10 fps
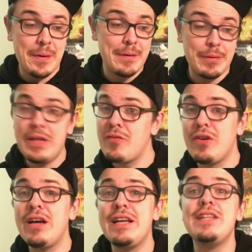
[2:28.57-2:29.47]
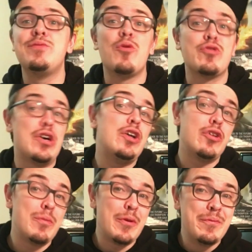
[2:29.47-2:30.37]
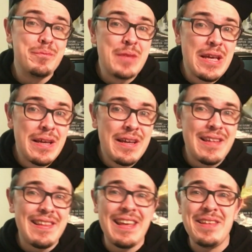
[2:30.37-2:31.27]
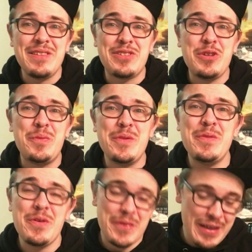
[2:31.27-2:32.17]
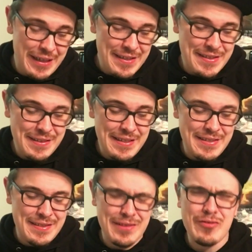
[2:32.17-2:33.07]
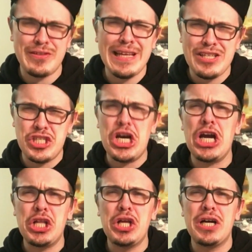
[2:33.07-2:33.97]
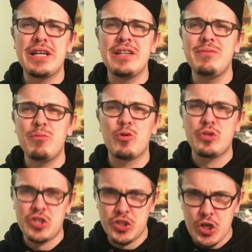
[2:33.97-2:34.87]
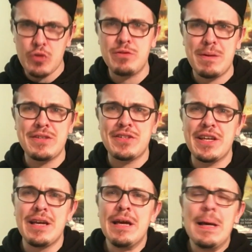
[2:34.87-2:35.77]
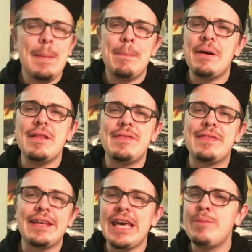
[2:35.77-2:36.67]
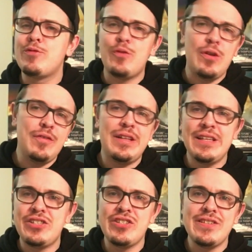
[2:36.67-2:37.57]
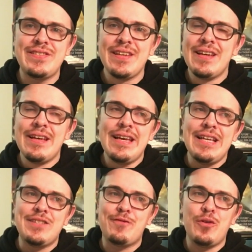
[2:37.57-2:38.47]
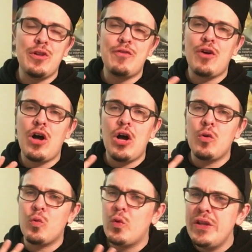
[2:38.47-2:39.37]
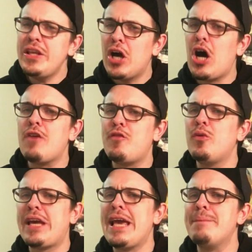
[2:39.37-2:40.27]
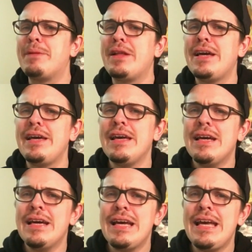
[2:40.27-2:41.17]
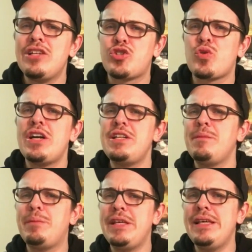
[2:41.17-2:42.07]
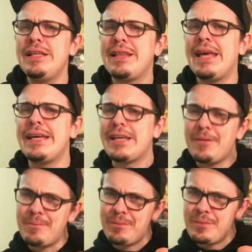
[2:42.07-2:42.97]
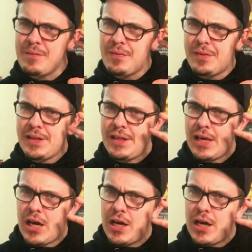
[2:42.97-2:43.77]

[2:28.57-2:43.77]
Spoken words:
but believe it or not, it's more tolerable than the stupid movie because at least there's less dialogue and more just ghost busting. But the game's full of glitches, it's full of really awful gameplay. It tried to be like the